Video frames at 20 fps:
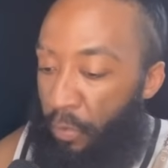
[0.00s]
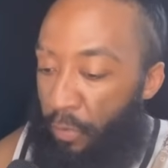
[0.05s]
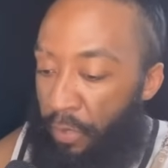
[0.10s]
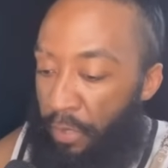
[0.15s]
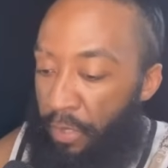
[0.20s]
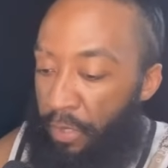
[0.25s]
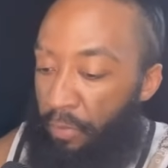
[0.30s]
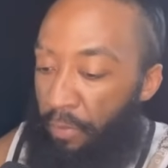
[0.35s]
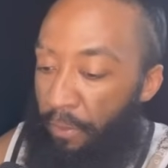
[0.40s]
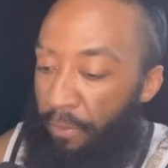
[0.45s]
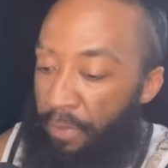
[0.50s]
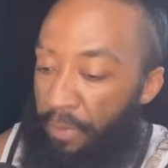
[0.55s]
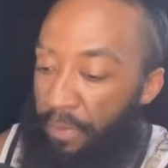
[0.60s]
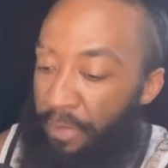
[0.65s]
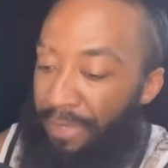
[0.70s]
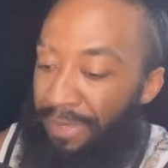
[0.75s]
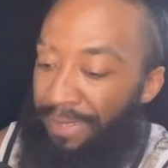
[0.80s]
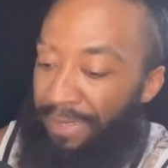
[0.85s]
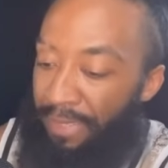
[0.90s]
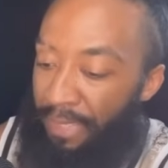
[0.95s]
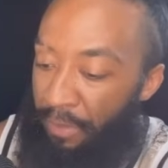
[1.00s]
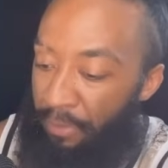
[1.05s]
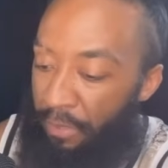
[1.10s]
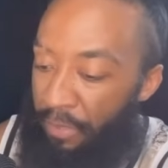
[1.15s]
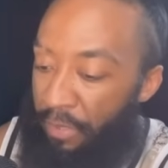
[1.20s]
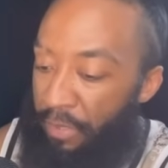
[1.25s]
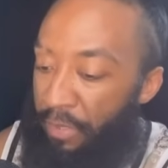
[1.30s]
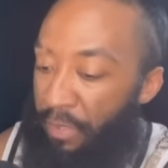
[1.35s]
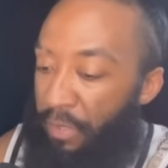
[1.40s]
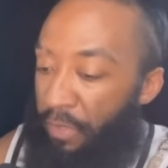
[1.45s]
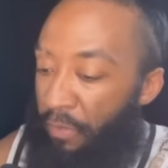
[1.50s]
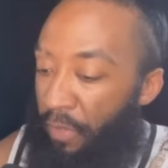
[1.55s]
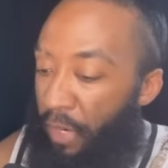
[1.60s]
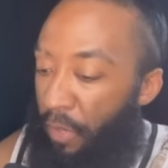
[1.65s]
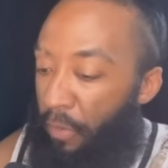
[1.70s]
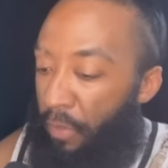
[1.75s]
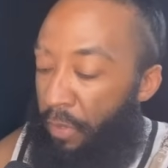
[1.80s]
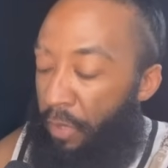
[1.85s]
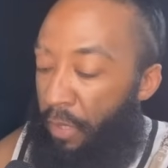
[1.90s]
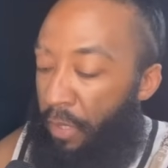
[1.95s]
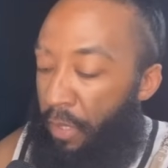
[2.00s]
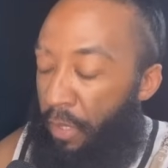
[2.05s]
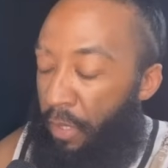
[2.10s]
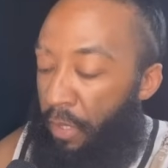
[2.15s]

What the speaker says: locusts represent demons that devour.